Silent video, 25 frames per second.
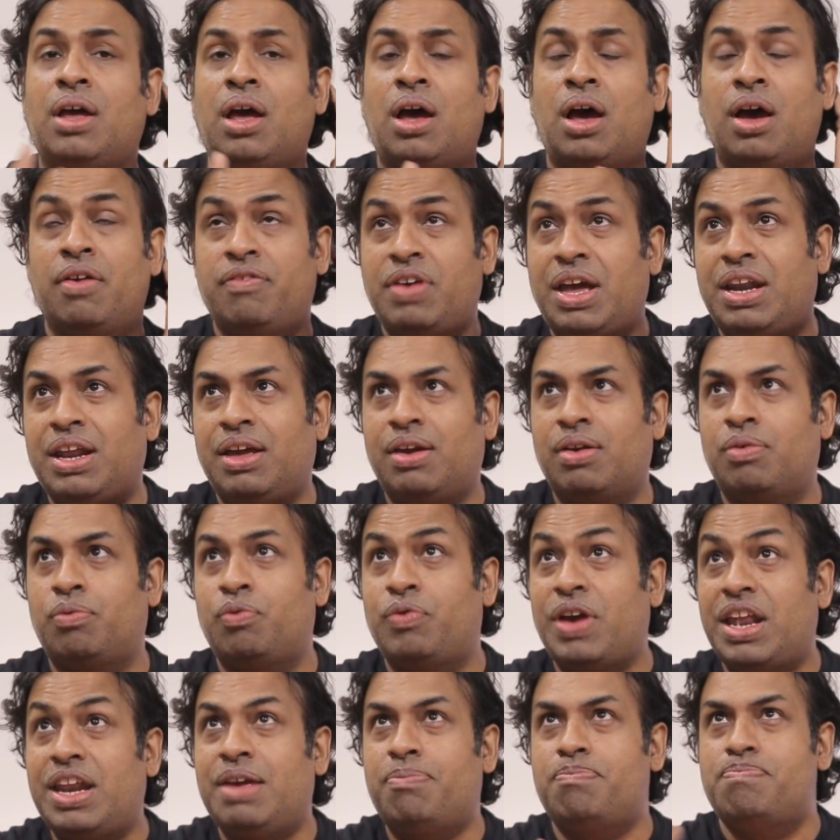very
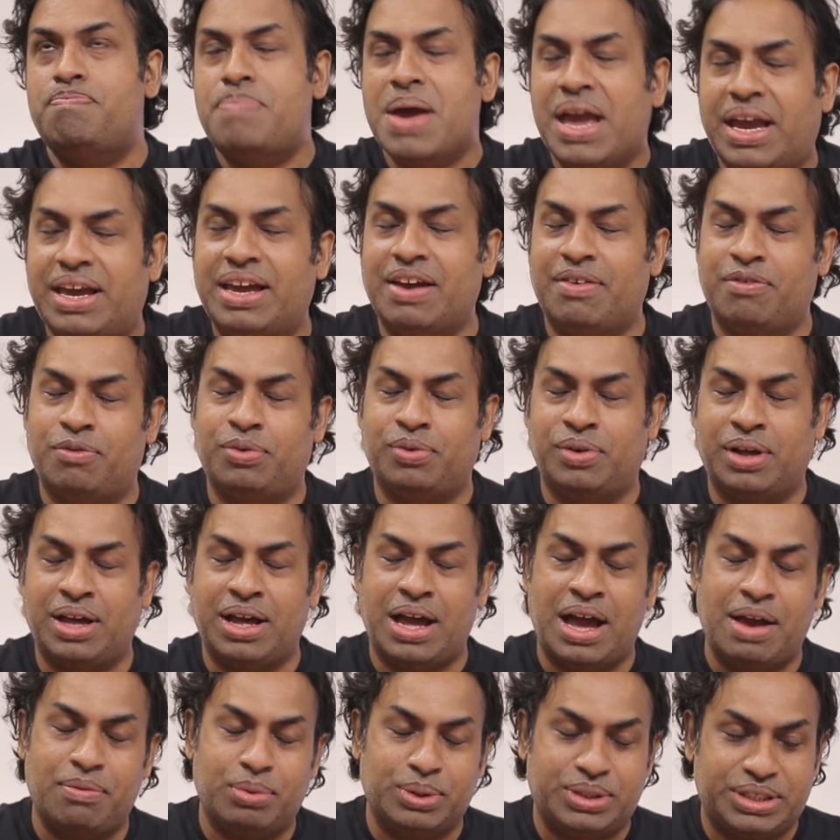big,
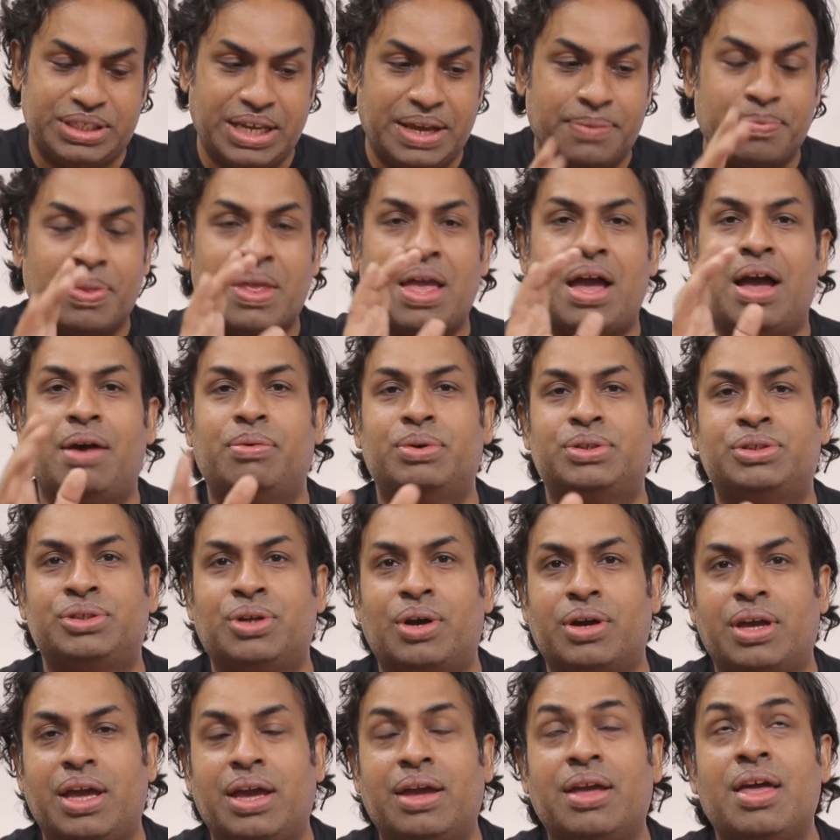
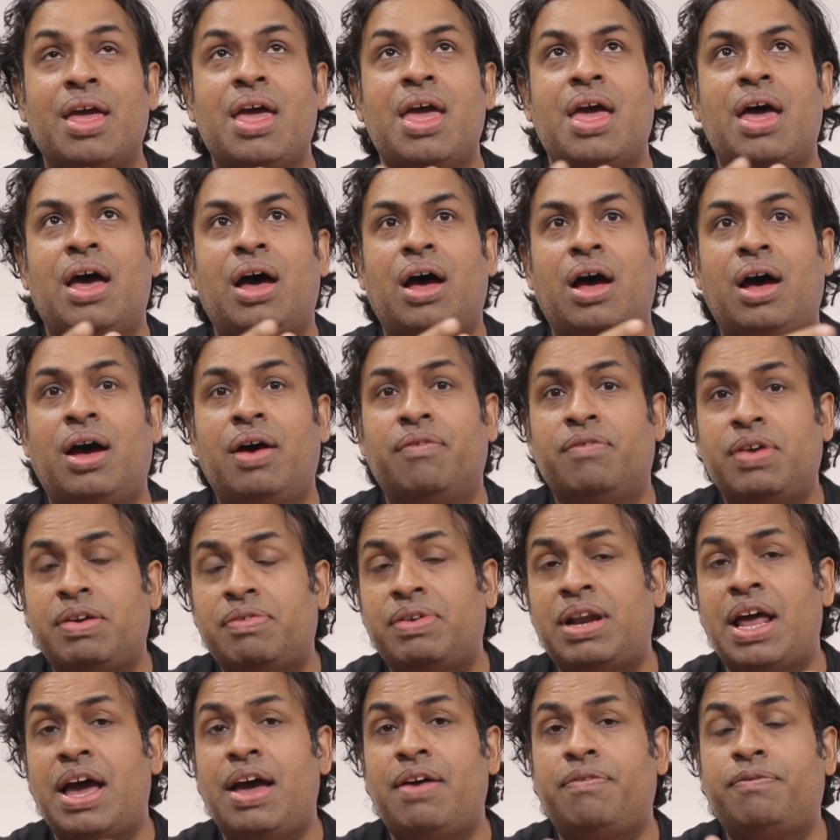we
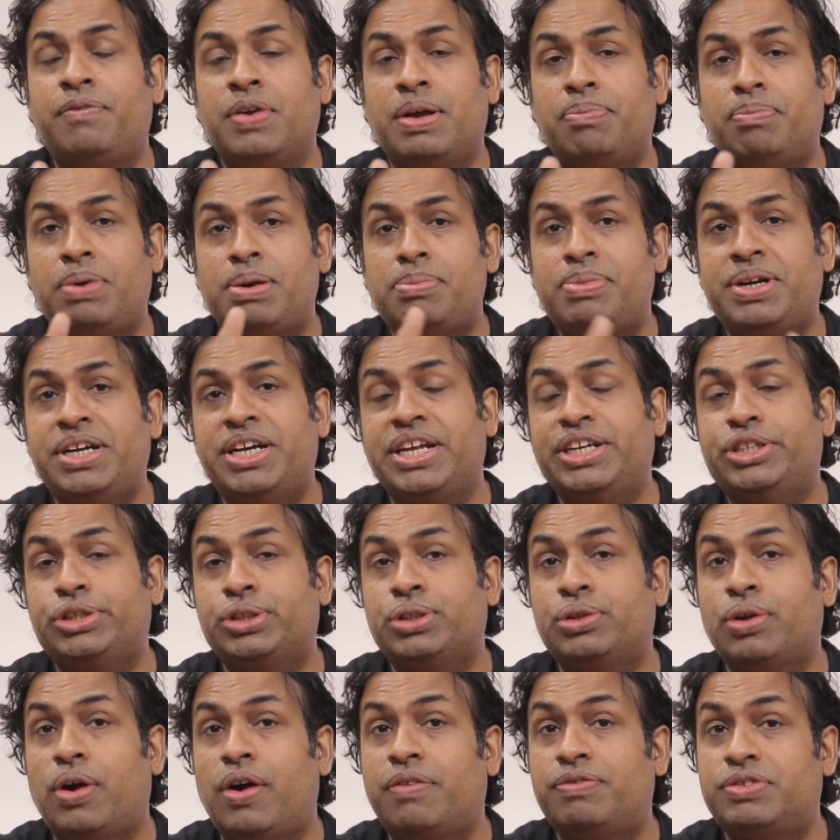will have
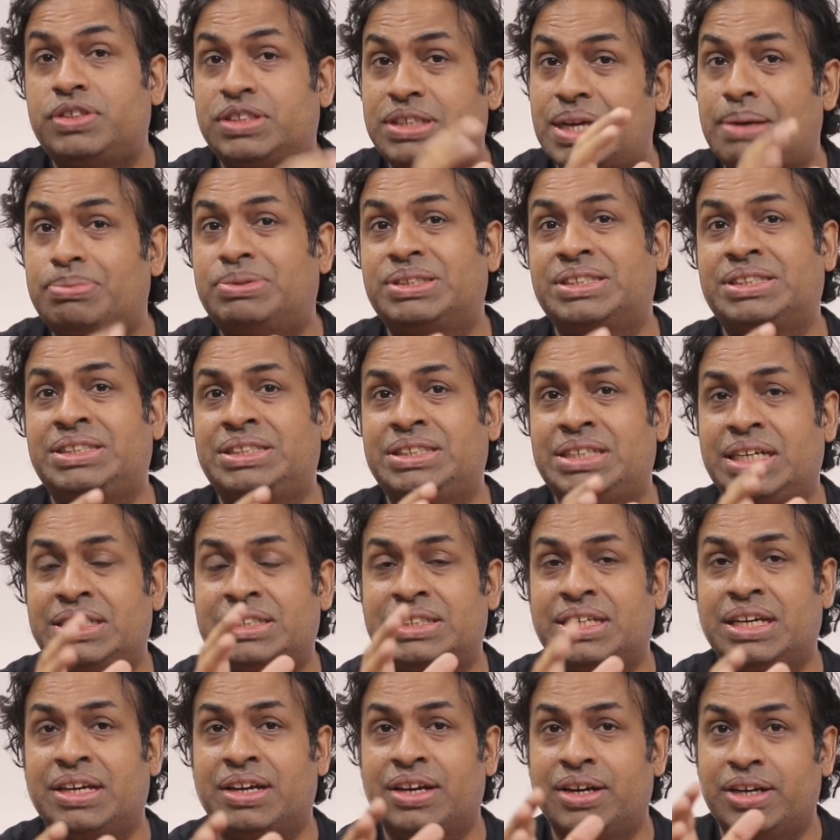implementation of
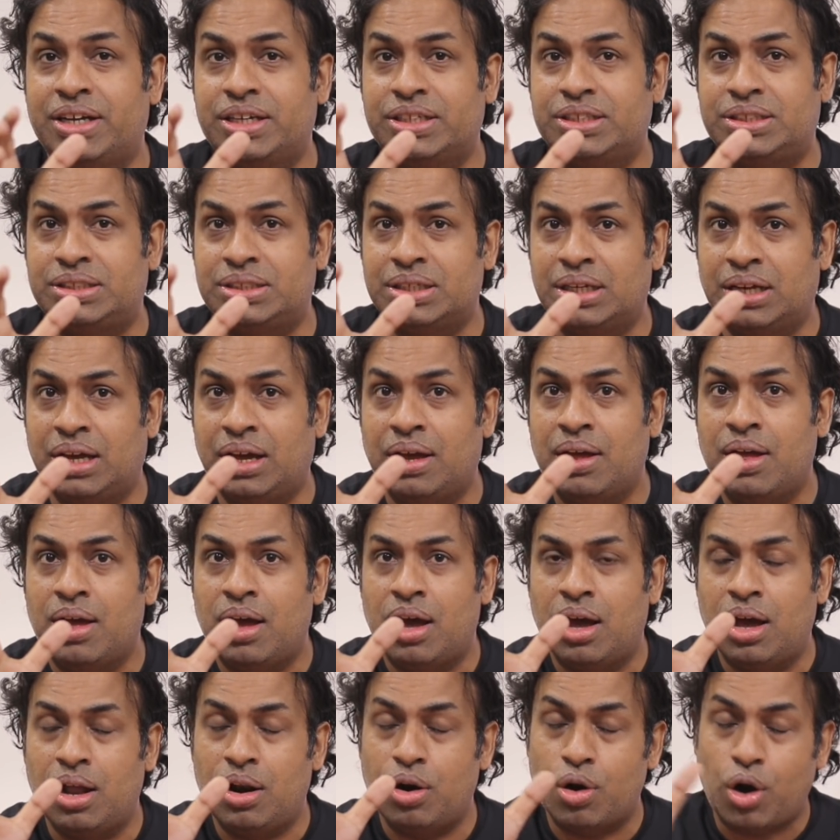sub-6 gigahertz
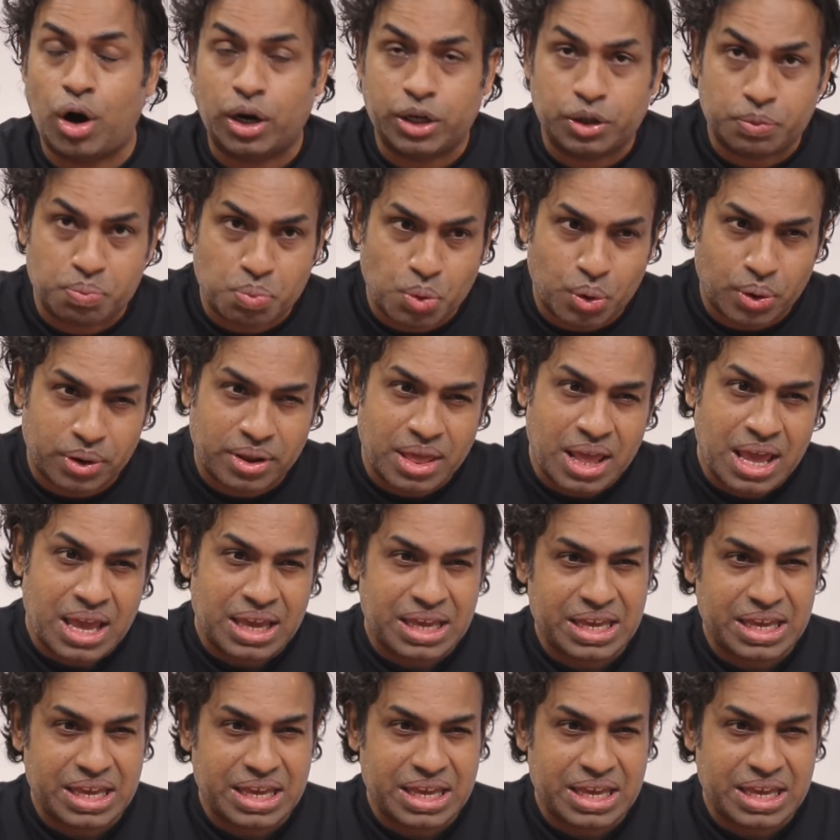a lot more.